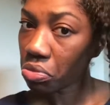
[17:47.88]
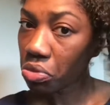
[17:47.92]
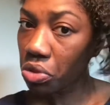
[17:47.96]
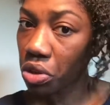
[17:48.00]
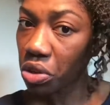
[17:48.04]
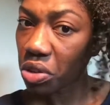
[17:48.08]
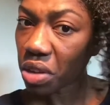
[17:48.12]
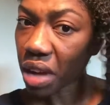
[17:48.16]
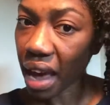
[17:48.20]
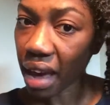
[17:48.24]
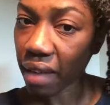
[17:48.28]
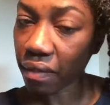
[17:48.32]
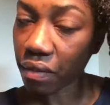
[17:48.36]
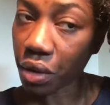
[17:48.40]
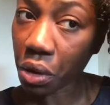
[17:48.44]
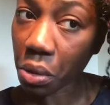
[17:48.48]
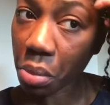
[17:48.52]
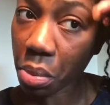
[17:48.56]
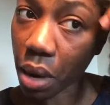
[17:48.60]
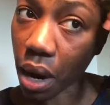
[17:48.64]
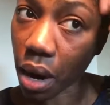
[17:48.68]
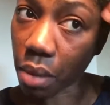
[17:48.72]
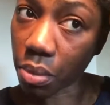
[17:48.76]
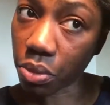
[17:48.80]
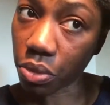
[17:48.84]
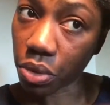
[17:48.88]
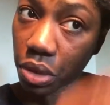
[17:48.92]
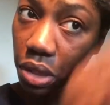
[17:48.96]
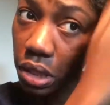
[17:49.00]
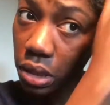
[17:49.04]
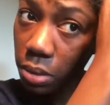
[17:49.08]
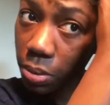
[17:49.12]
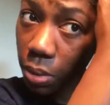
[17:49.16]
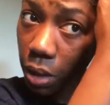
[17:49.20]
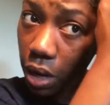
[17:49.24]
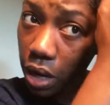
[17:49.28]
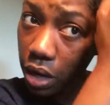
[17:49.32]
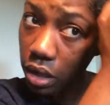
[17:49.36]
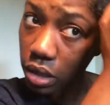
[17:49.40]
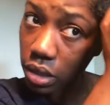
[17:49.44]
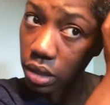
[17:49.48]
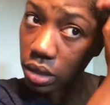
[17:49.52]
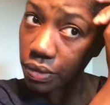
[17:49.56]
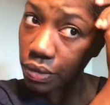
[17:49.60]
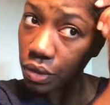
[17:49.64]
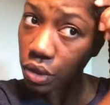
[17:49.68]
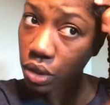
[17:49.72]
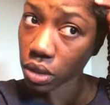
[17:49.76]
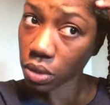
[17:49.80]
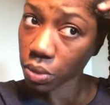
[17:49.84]
you'd have no problem with this product
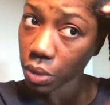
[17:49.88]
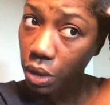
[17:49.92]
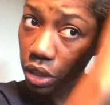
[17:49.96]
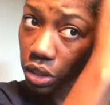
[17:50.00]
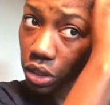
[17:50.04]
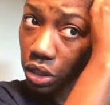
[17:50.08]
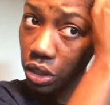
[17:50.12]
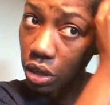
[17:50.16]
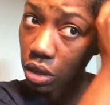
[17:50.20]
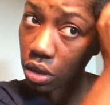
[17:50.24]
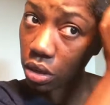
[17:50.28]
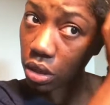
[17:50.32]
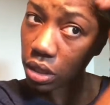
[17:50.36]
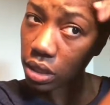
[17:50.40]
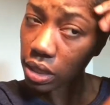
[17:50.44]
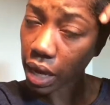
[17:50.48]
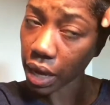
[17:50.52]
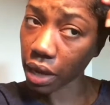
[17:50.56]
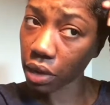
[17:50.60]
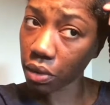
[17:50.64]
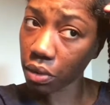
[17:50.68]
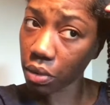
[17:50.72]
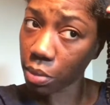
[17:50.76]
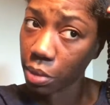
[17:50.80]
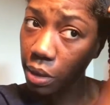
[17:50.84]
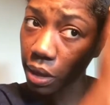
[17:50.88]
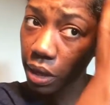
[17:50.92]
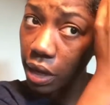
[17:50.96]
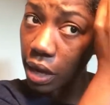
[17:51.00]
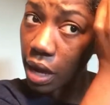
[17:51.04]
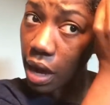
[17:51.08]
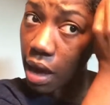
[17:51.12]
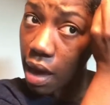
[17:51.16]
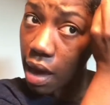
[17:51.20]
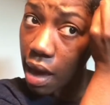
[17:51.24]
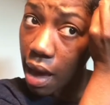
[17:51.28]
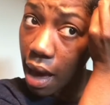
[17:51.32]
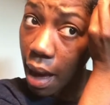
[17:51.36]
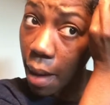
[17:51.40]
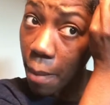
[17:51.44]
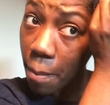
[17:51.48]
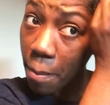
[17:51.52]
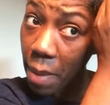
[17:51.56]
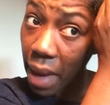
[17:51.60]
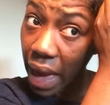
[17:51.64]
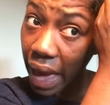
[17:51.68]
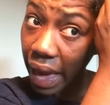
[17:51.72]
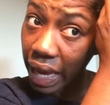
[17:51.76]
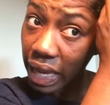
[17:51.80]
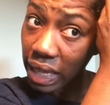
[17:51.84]
as far as wash and go. It looks like it would be
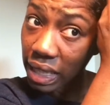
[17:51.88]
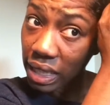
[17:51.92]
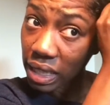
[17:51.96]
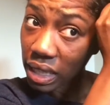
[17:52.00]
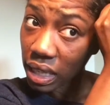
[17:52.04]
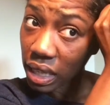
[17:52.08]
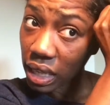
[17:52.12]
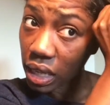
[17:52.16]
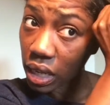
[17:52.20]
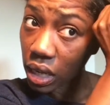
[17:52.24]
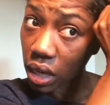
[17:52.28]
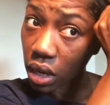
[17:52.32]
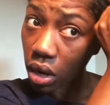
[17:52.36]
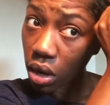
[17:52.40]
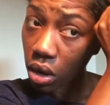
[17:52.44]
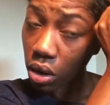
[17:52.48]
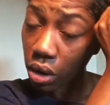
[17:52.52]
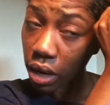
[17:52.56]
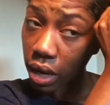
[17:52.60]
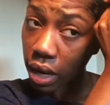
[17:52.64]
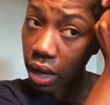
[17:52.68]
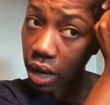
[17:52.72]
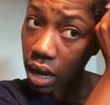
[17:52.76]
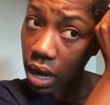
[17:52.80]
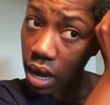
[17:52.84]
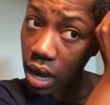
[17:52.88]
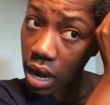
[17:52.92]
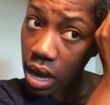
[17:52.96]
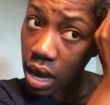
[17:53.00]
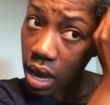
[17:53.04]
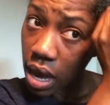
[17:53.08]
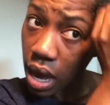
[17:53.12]
amazing on